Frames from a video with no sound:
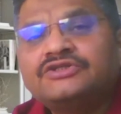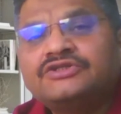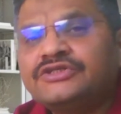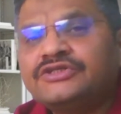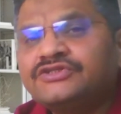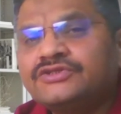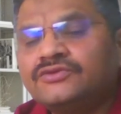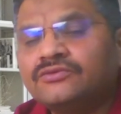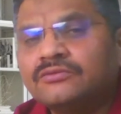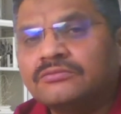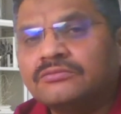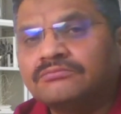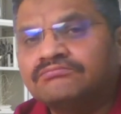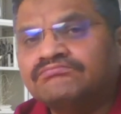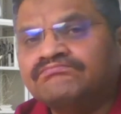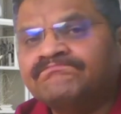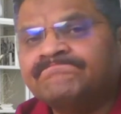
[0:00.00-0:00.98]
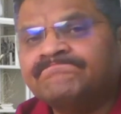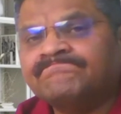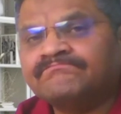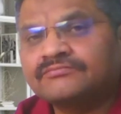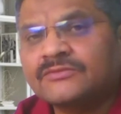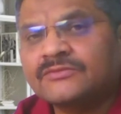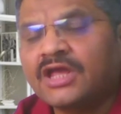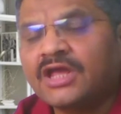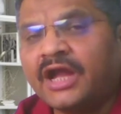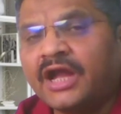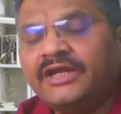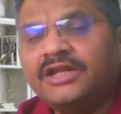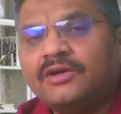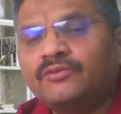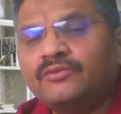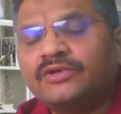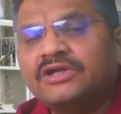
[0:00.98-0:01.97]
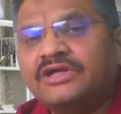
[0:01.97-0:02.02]
Just you guide
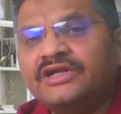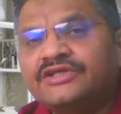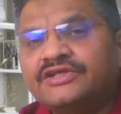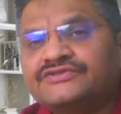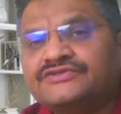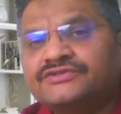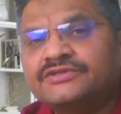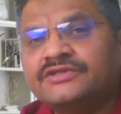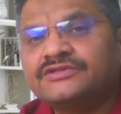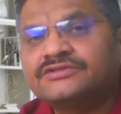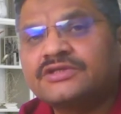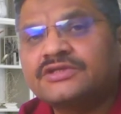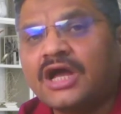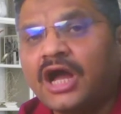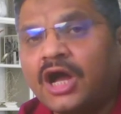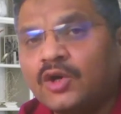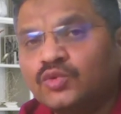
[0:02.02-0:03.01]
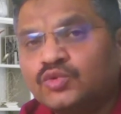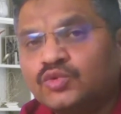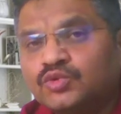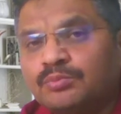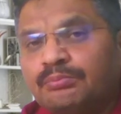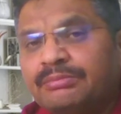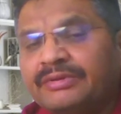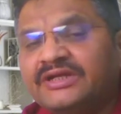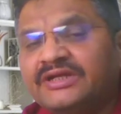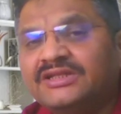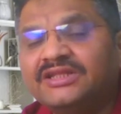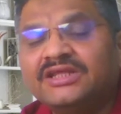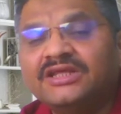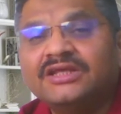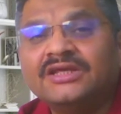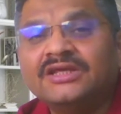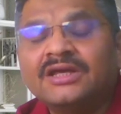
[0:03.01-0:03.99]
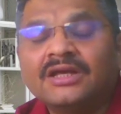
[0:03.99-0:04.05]
our listeners how to build
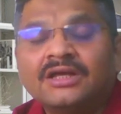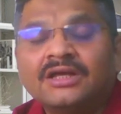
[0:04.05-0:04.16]
the